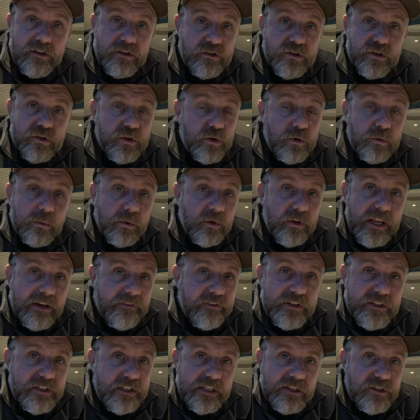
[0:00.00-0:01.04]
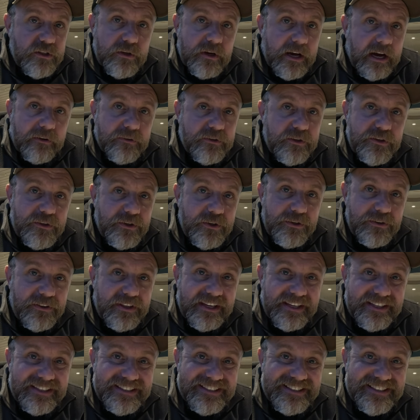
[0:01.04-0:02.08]
School will never teach you how to do
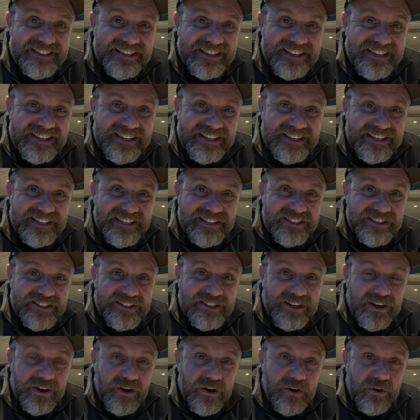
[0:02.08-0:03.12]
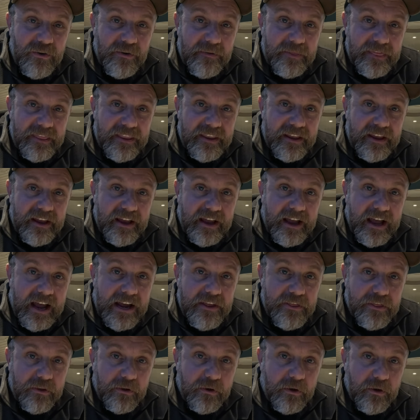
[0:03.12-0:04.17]
this. So
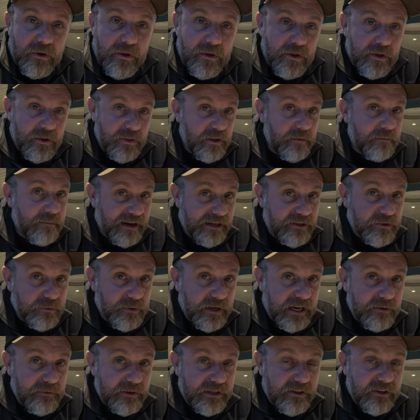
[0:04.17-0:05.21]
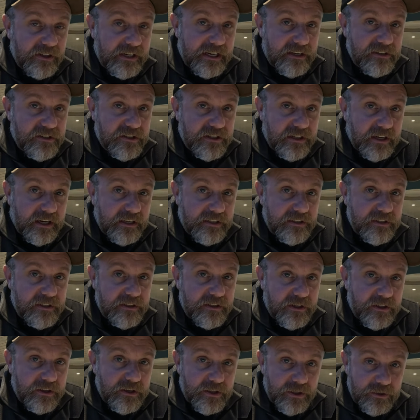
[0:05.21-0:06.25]
I thought the best way we could get
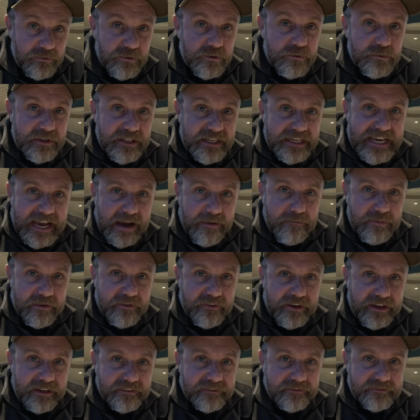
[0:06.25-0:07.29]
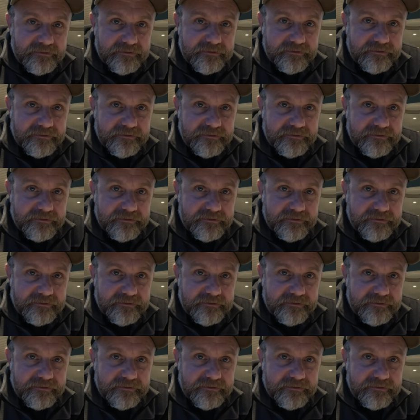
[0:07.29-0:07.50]
started was with a camper van.